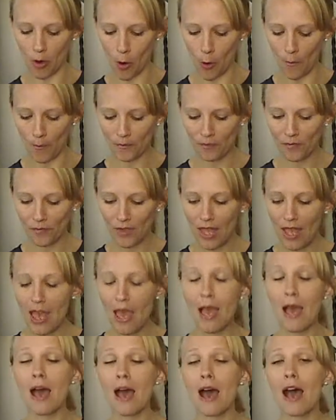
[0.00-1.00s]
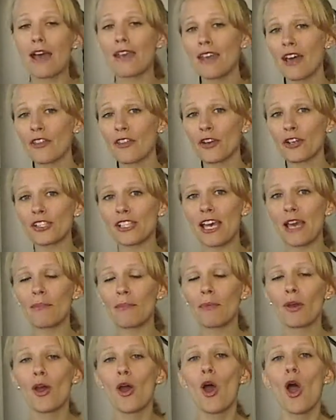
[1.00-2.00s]
home. Another tip,
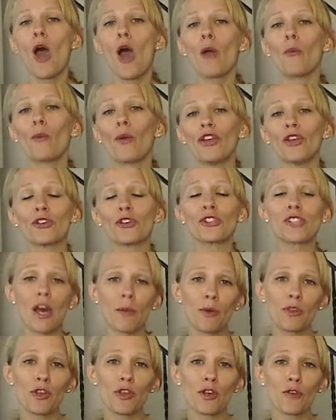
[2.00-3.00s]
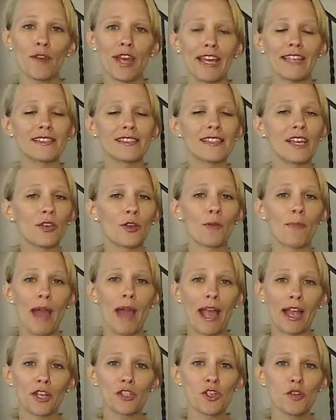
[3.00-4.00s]
when you're done with your race and you're
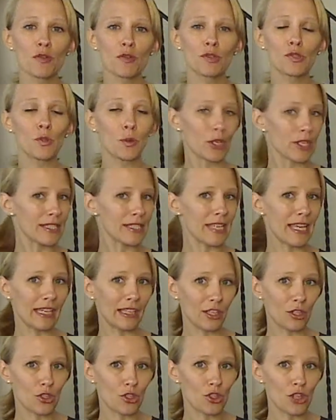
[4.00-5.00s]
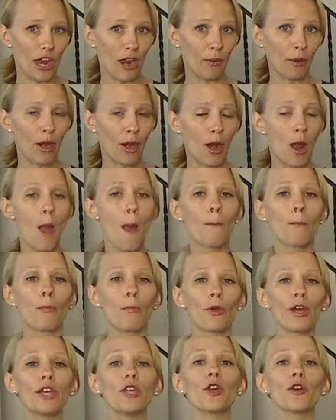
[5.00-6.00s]
back at your resort taking a shower,
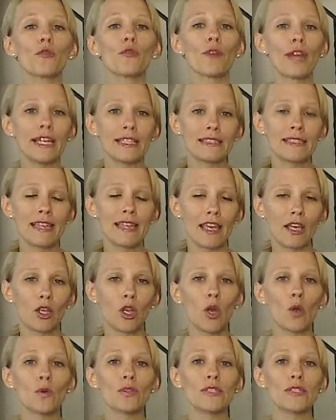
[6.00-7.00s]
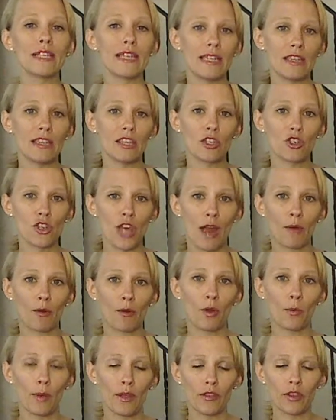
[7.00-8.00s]
bring your race day clothes in the
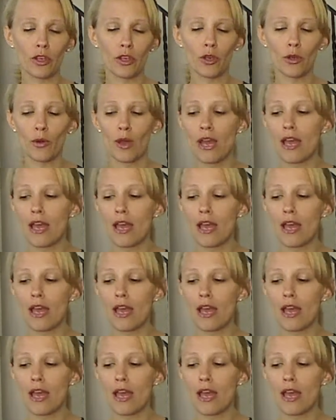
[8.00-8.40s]
shower with you.